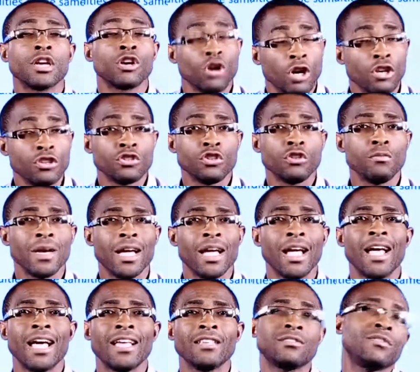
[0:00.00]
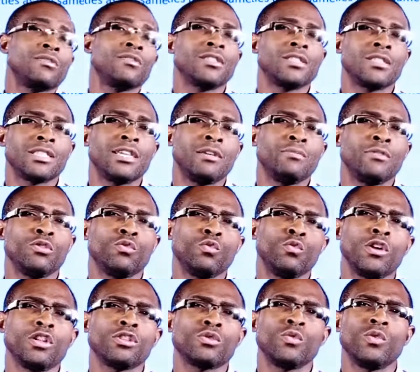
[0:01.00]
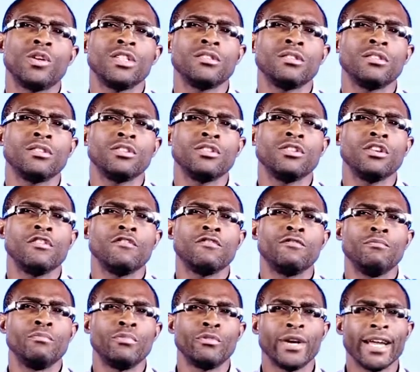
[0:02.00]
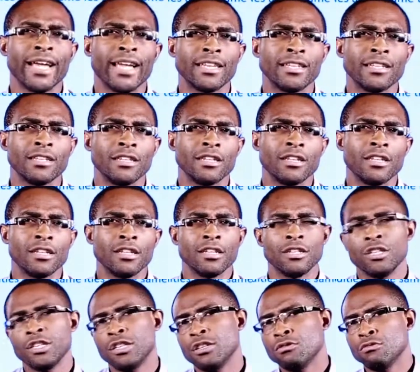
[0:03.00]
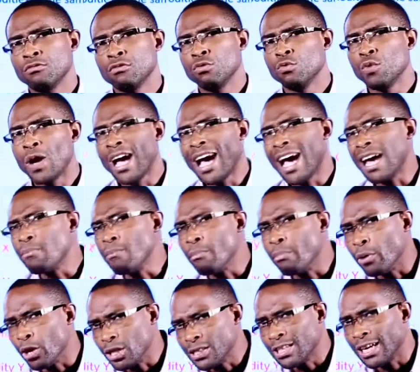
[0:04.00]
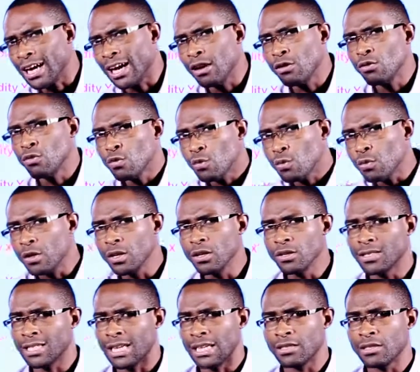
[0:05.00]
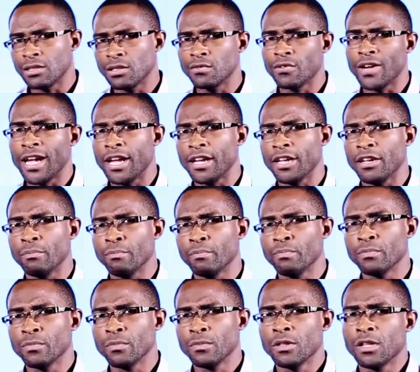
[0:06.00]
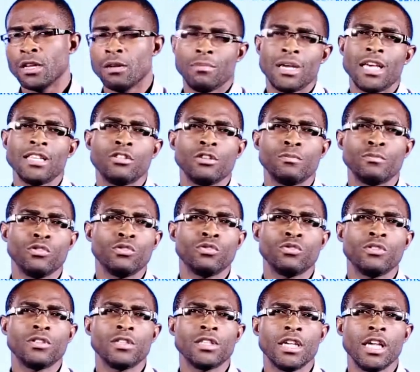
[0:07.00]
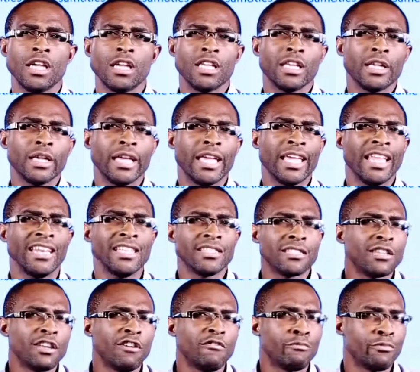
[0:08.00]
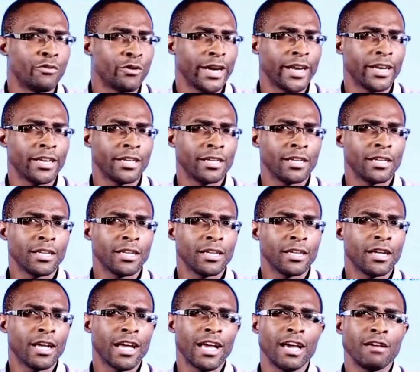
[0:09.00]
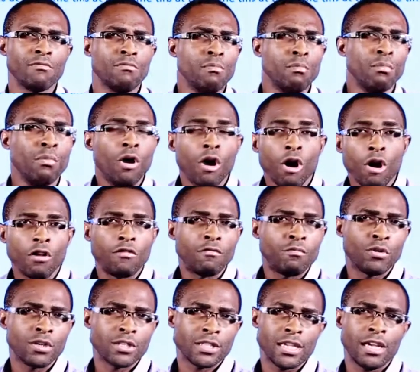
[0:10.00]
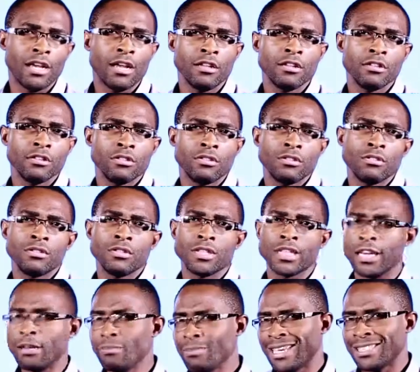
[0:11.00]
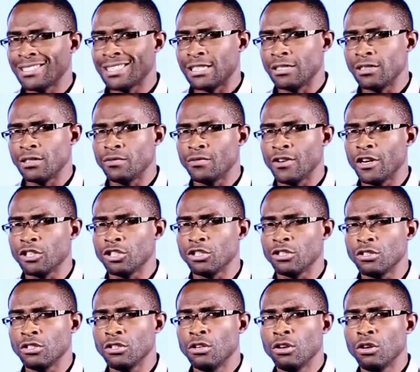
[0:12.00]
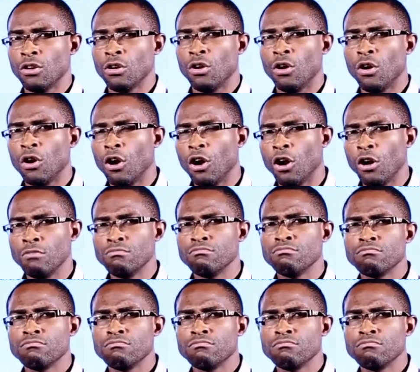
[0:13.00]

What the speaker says: consumer has to determine what quantity of bread and butter will satisfy him. Am I supposed to take a little of bread and more of butter to gain my satisfaction, or